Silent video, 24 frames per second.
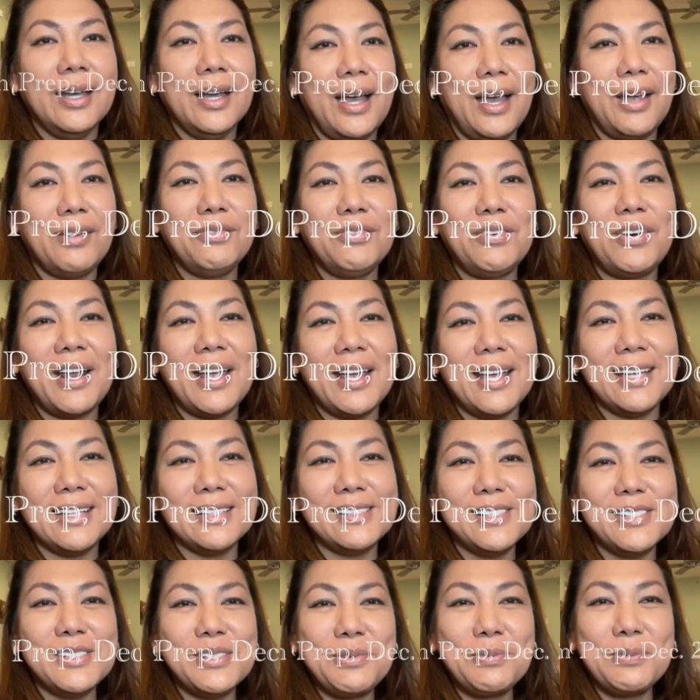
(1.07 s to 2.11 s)
Hi
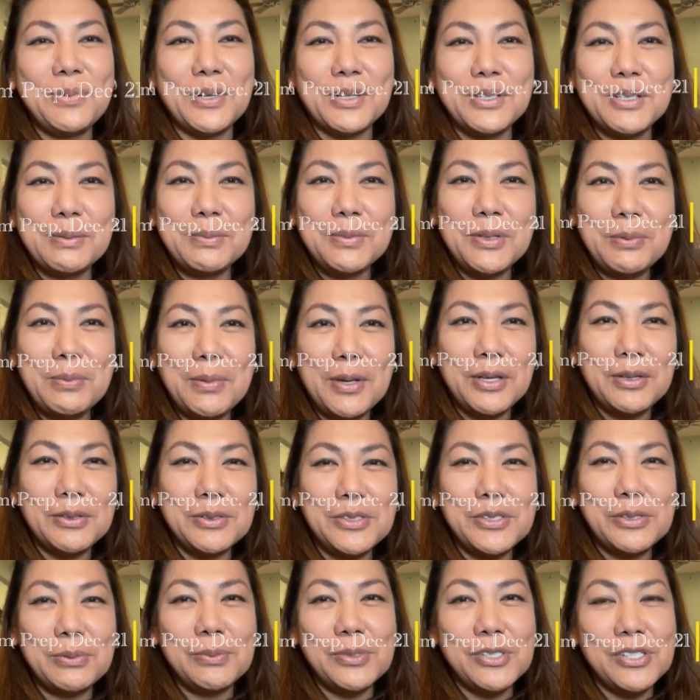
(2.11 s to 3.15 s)
friends, welcome to my
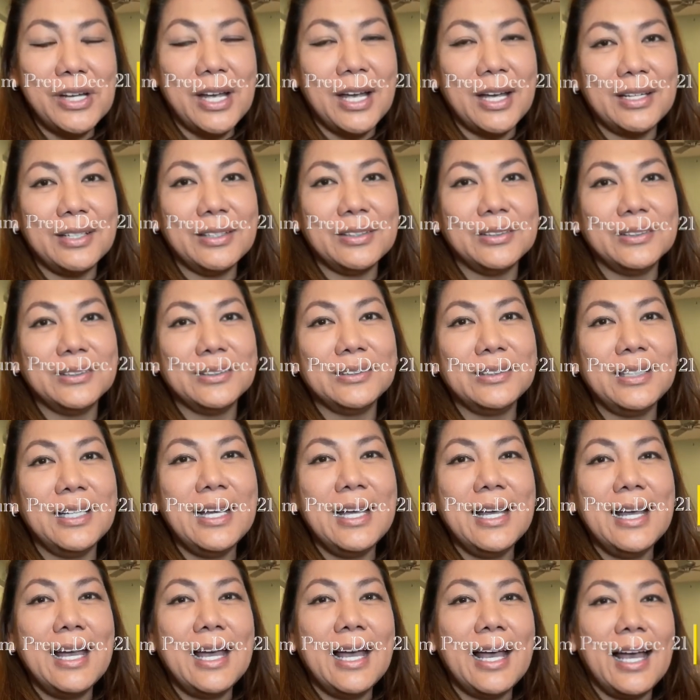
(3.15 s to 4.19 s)
YouTube channel.
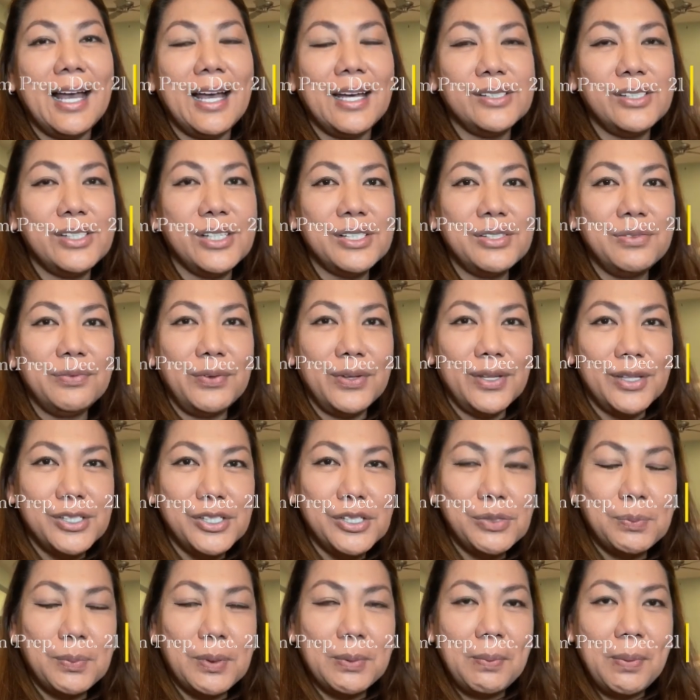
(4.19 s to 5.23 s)
I just
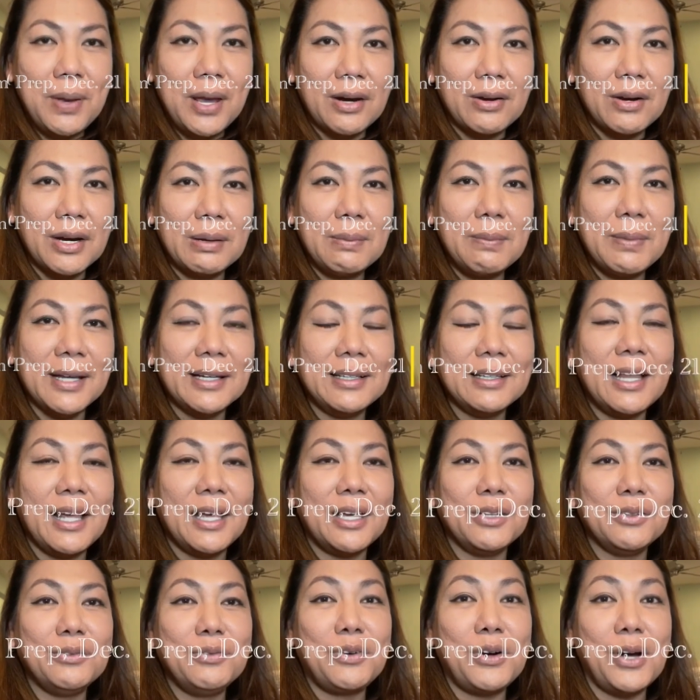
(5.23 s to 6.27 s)
finished preparing my
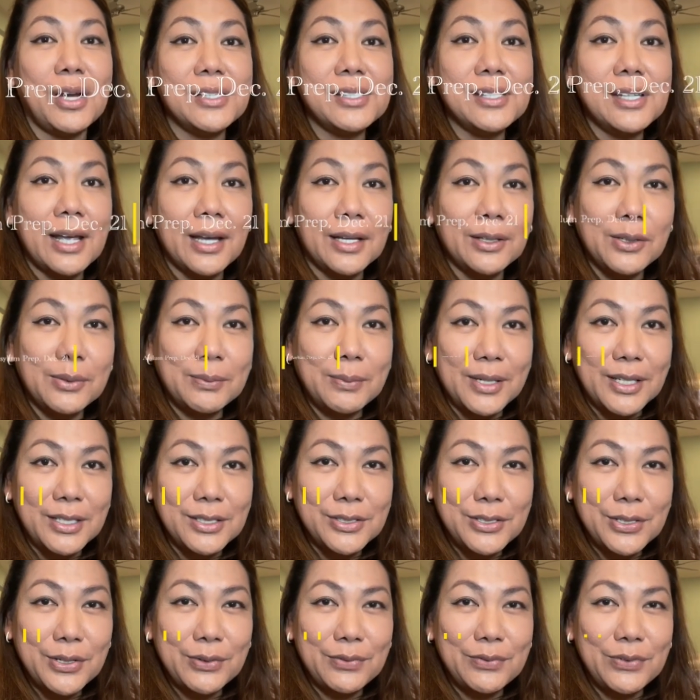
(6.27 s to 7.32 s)
client for Asylum
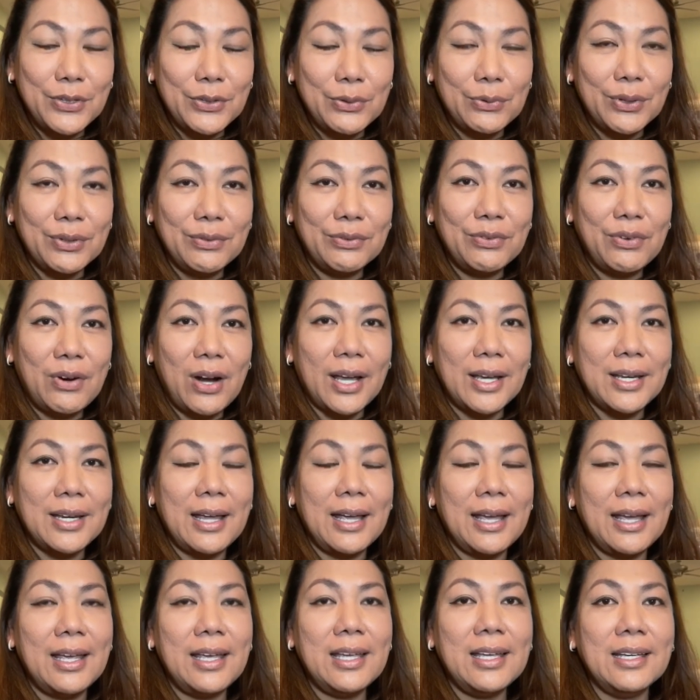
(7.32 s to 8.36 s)
interview on
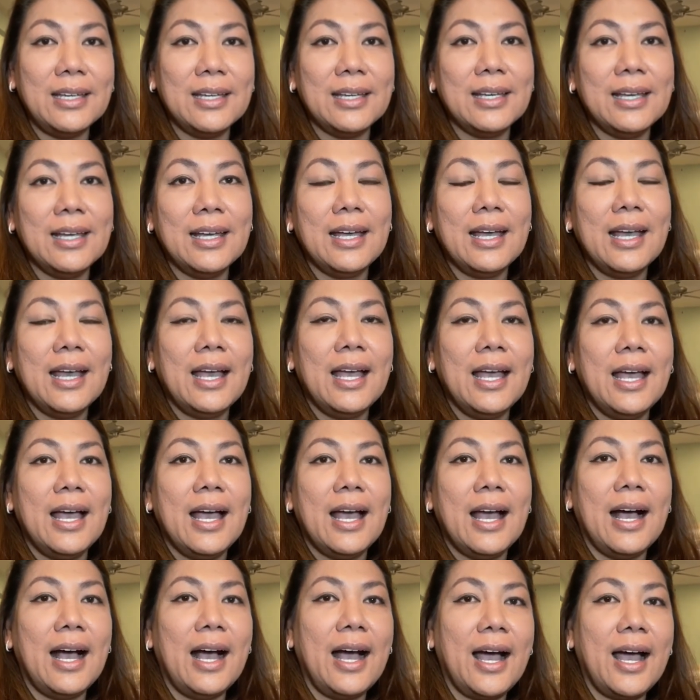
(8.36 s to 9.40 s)
Friday.
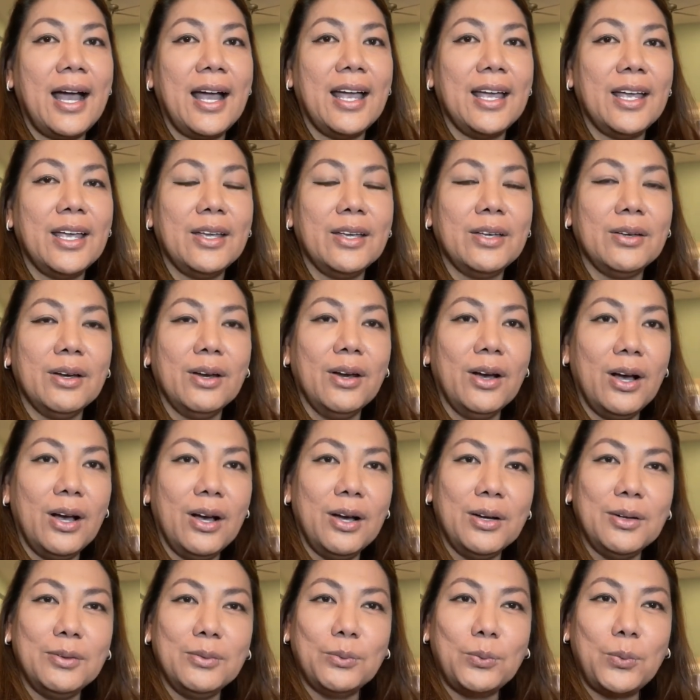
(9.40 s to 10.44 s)
I
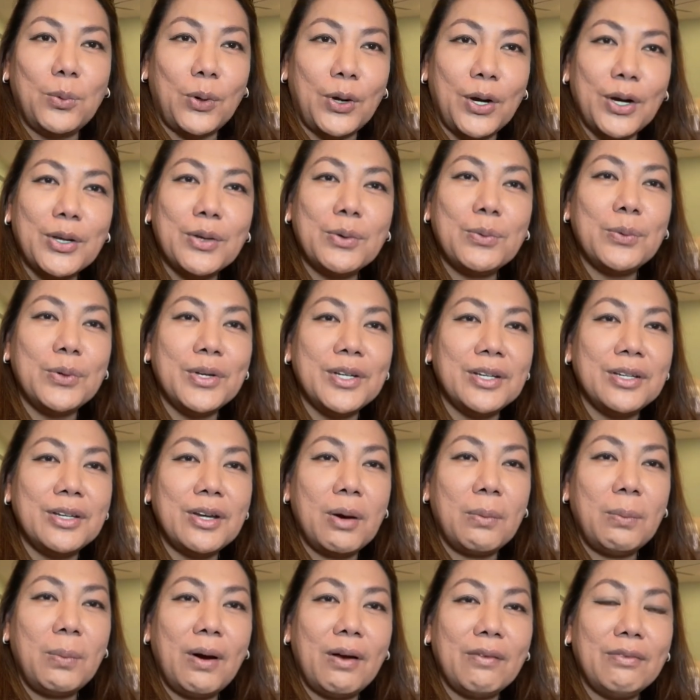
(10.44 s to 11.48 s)
work with a
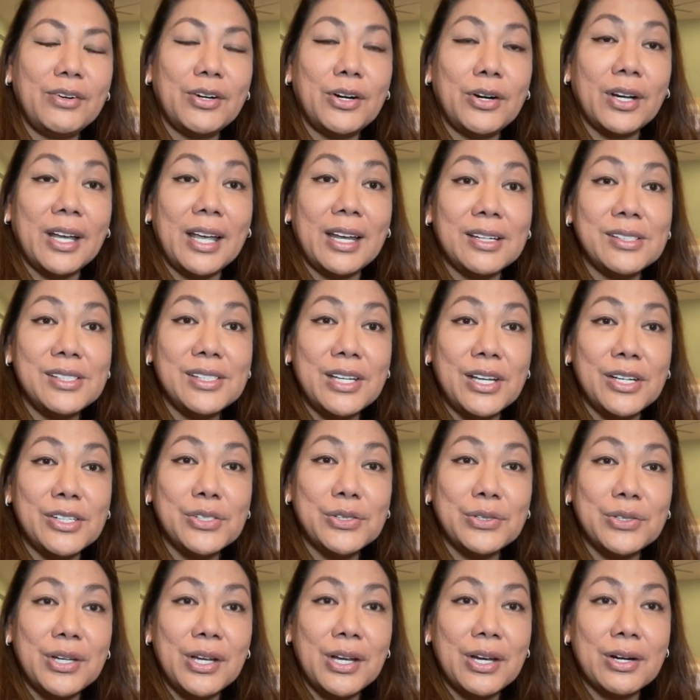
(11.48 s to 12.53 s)
nonprofit
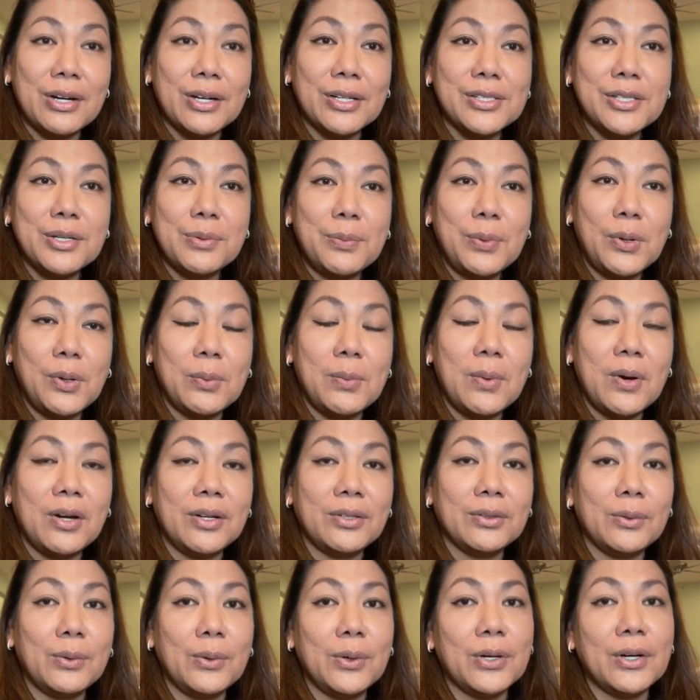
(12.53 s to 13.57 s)
organization here as a pro
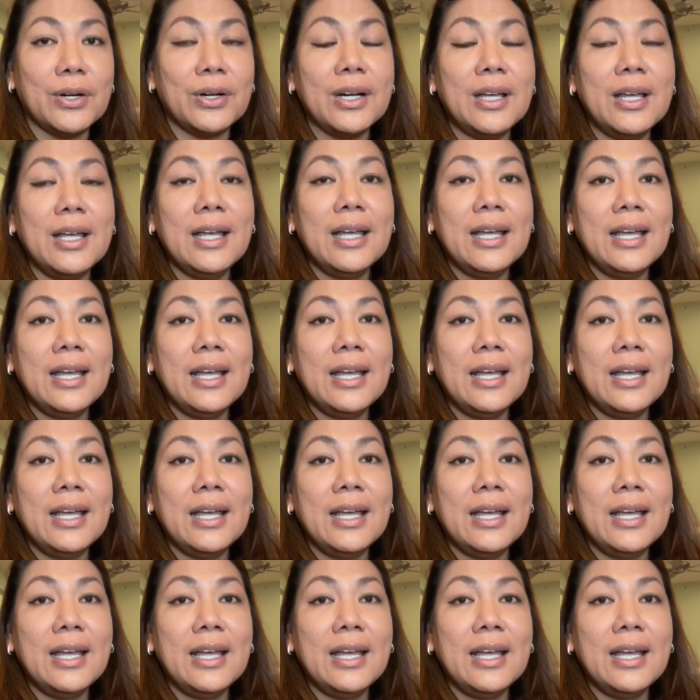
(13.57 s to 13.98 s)
bono lawyer.